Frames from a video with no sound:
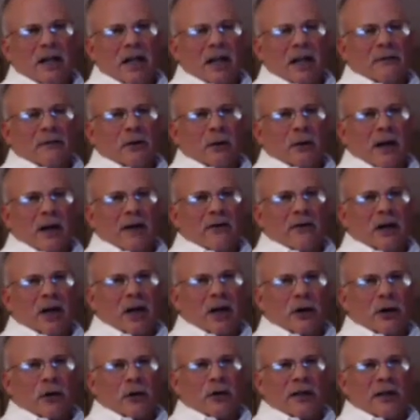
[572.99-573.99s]
If you have a
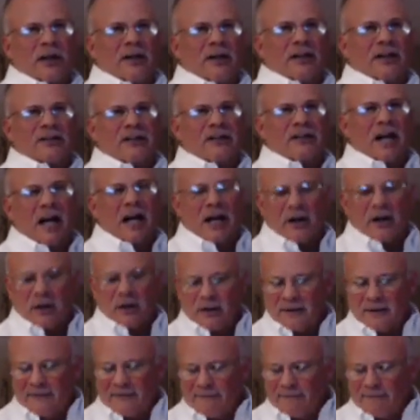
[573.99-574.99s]
hunger and a
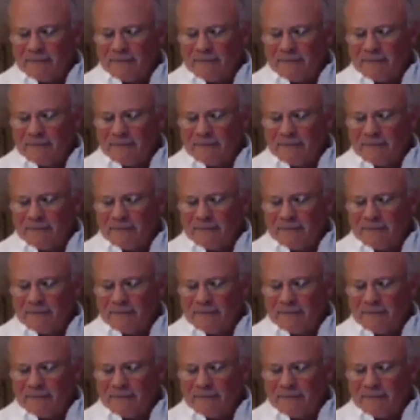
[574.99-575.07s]
desire,